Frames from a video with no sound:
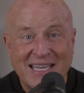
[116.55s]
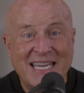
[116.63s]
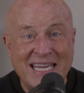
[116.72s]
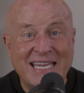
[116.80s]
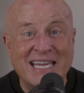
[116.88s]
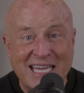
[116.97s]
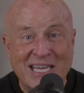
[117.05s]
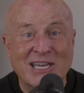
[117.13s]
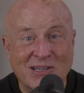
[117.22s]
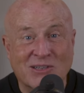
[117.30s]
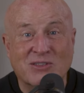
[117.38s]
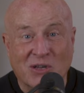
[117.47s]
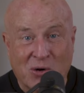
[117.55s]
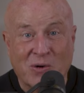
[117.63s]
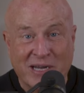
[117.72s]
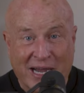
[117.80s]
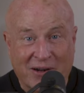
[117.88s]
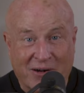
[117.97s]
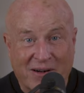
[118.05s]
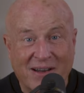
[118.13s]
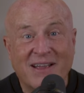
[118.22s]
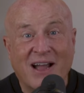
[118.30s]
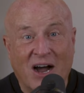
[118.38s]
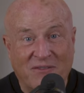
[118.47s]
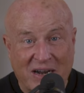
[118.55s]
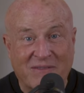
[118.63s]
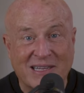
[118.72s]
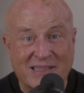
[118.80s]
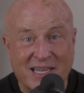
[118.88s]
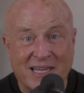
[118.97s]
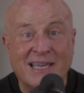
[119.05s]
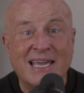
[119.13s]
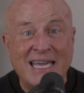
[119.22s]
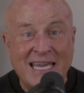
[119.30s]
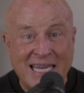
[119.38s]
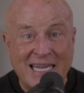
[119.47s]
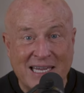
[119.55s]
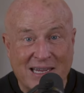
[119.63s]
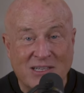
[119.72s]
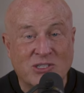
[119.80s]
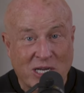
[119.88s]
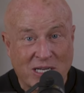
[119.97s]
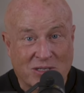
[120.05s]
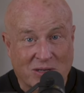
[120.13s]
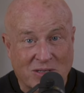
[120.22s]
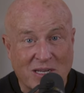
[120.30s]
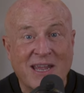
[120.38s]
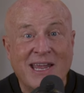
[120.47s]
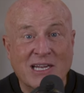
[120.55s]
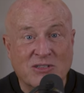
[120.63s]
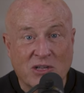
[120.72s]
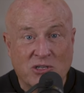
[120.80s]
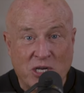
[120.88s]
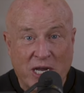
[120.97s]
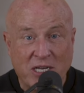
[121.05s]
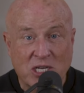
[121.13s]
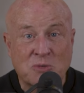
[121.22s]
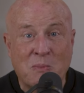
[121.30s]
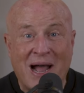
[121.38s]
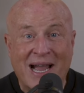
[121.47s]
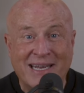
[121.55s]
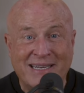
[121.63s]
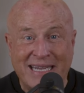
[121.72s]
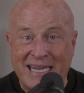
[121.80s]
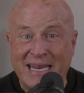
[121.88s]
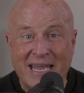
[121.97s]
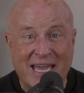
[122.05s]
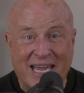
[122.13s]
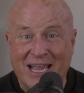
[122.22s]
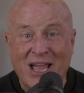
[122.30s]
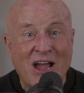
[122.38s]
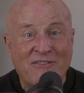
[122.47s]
He is the creator of everything. He, Jesus, is the genius behind DNA,